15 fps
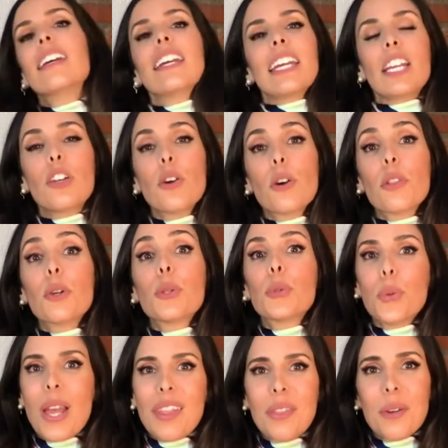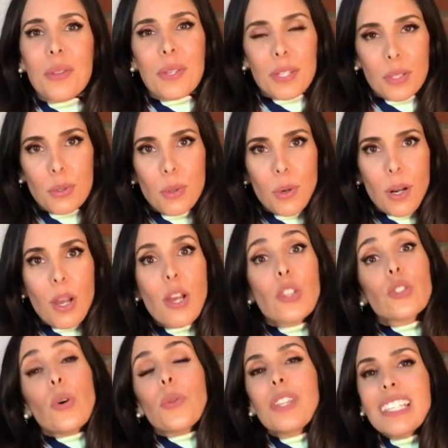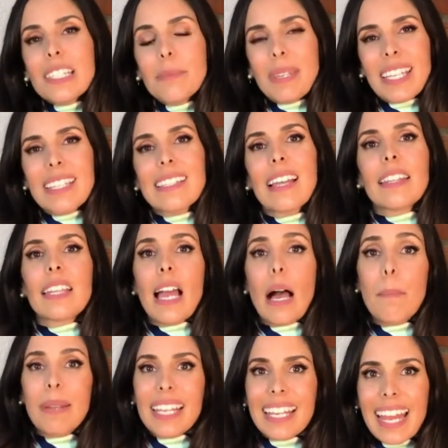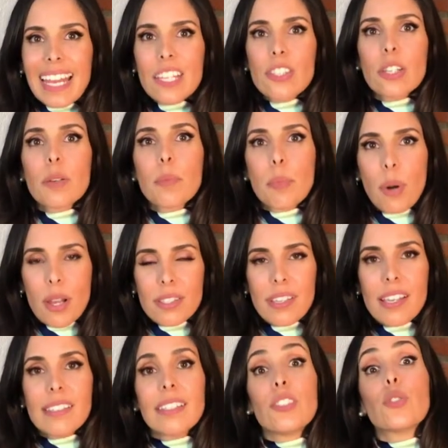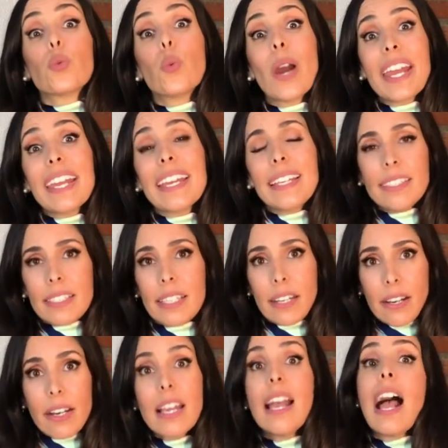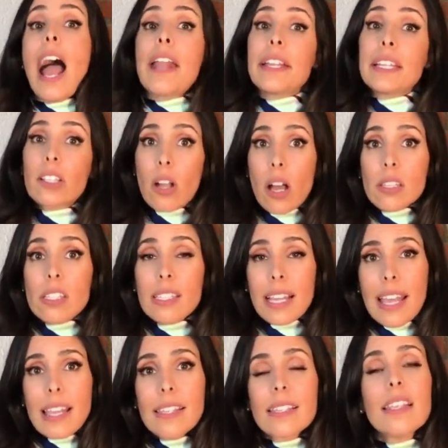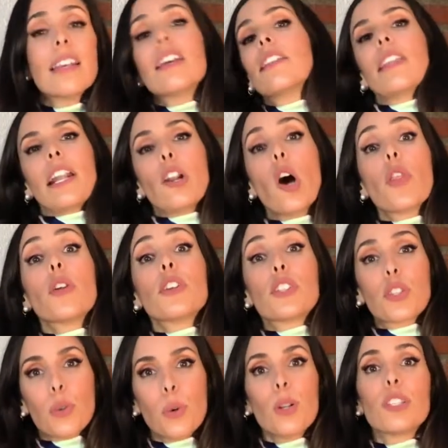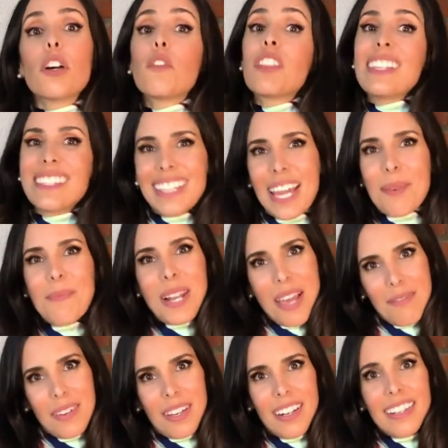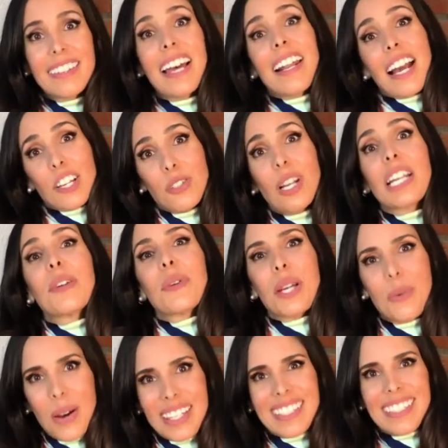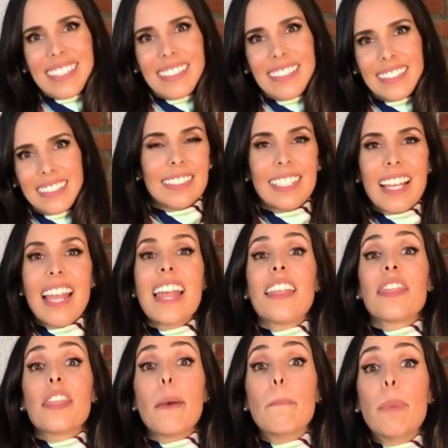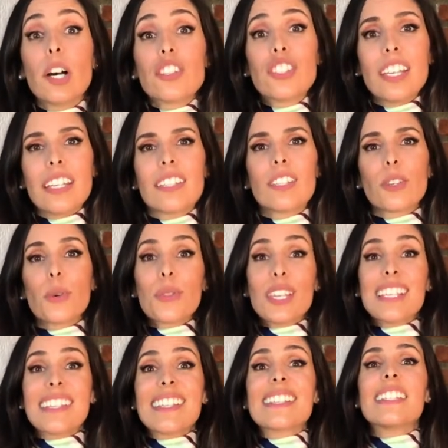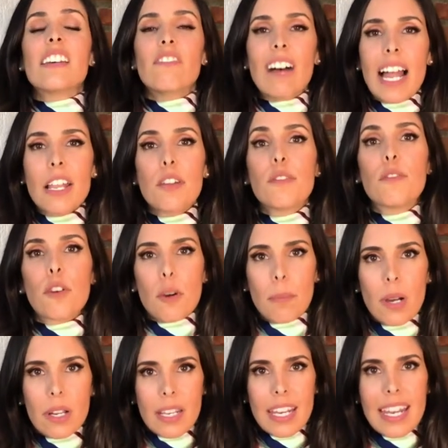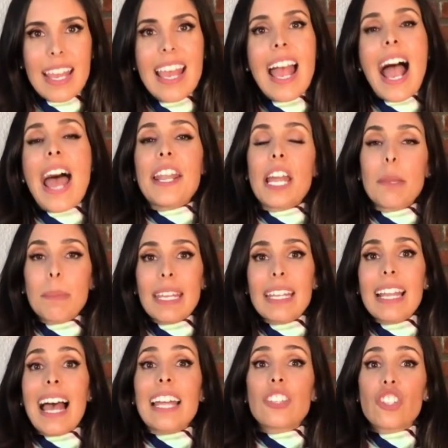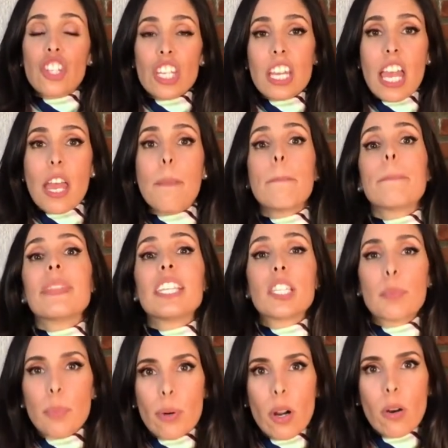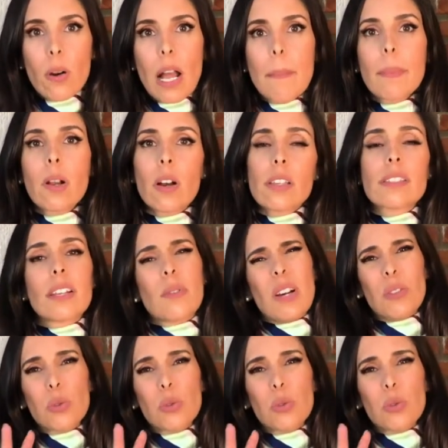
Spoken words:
in order to enter the school. So this means that the application process is way easier and it costs less than other schools of the same level that actually requested. The budget, so this is the value for money. And I mean, at GM, this program costs around